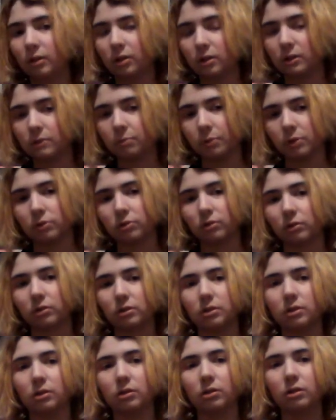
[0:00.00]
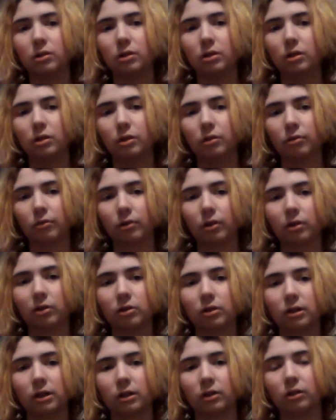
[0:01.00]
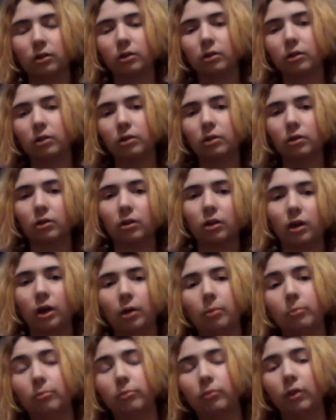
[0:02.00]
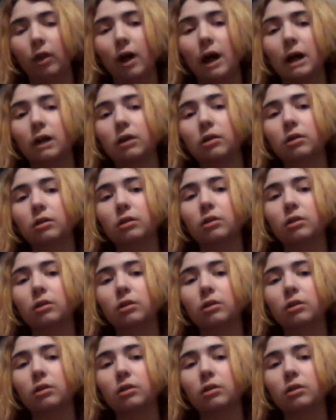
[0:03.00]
especially regarding lack